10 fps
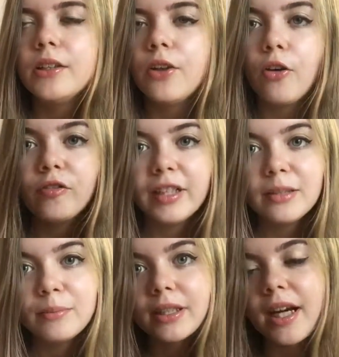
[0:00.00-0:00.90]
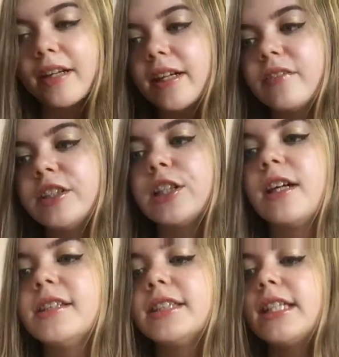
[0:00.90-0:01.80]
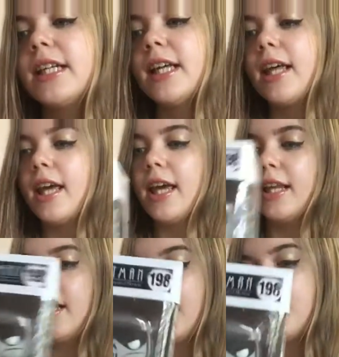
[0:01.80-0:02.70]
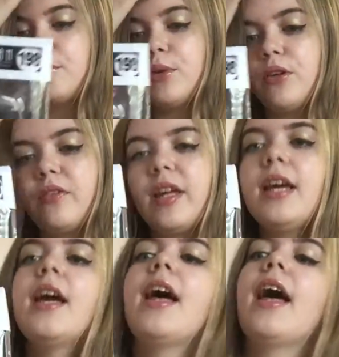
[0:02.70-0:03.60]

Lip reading: not a villain, but kind of like a vigilante in the movie.